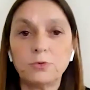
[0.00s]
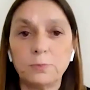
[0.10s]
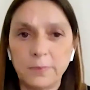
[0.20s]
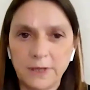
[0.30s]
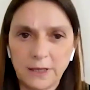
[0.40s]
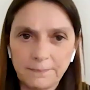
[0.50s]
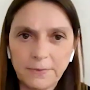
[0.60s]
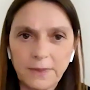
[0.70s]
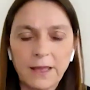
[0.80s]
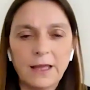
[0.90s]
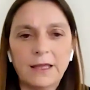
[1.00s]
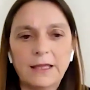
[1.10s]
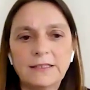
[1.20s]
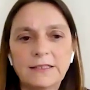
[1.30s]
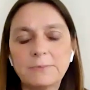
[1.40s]
could be
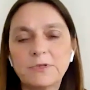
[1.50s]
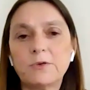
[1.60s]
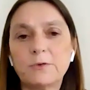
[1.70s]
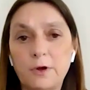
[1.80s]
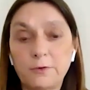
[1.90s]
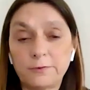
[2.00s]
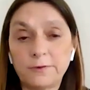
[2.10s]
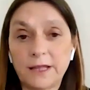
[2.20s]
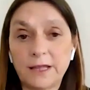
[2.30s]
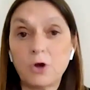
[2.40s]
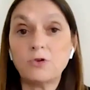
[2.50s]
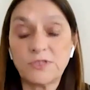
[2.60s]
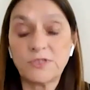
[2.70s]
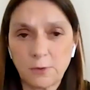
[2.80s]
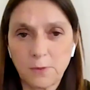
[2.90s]
in terms of the
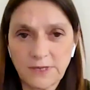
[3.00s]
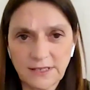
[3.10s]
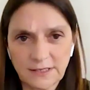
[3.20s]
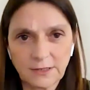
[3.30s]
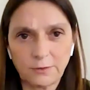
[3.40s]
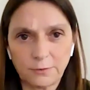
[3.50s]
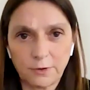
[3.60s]
consequences